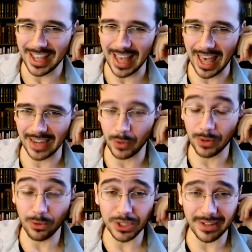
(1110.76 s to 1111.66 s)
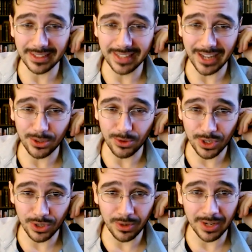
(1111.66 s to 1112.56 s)
And when Roosevelt died too
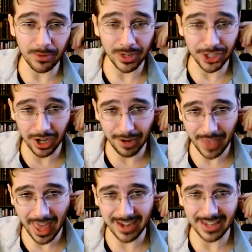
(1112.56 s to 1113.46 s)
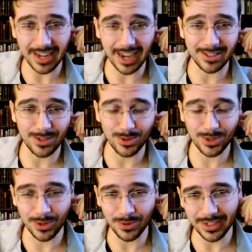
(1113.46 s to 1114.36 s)
soon, and when John F. Kennedy died too
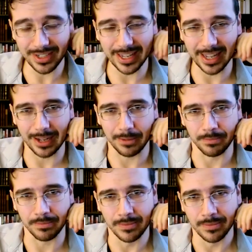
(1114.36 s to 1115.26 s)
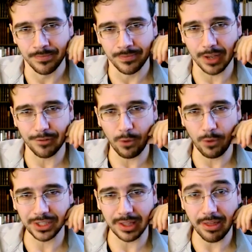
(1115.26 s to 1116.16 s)
soon,
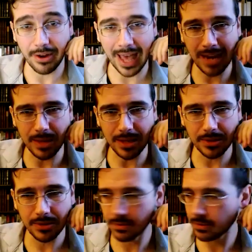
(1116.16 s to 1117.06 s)
unfortunately, their enemies